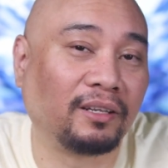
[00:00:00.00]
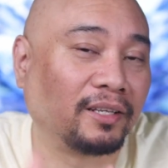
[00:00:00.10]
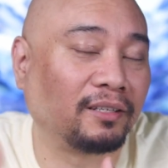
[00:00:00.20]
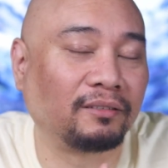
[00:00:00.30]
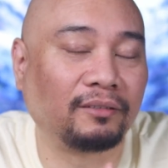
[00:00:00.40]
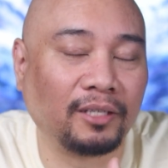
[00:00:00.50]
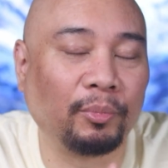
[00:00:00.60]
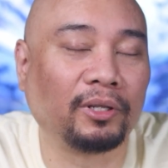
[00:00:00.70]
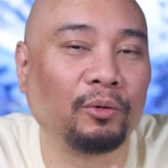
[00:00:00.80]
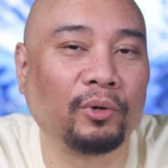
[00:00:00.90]
because that's
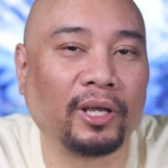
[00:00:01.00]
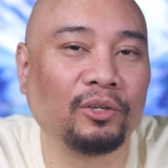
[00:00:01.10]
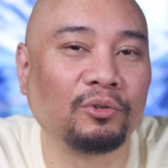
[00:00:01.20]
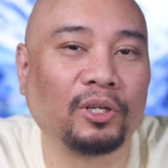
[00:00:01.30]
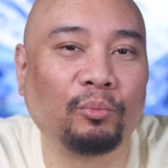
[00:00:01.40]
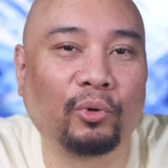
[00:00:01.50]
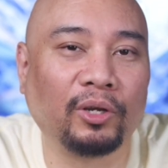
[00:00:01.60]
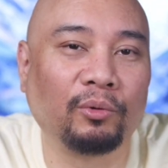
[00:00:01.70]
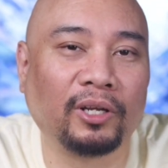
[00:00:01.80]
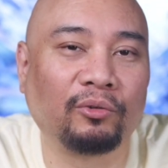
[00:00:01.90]
typically what I usually
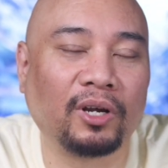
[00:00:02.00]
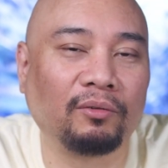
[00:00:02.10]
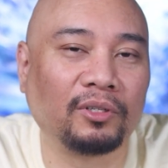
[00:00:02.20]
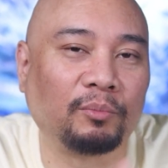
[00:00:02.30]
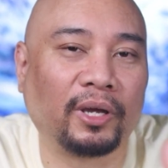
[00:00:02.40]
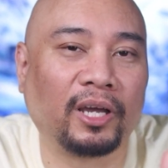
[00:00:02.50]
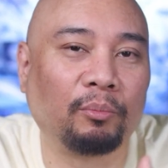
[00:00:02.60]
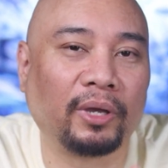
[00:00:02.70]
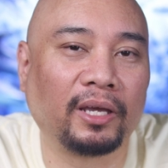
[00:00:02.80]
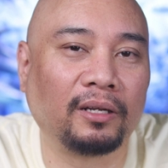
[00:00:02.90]
bring when I travel, is my
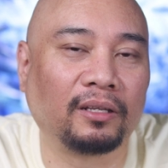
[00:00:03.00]
iPad,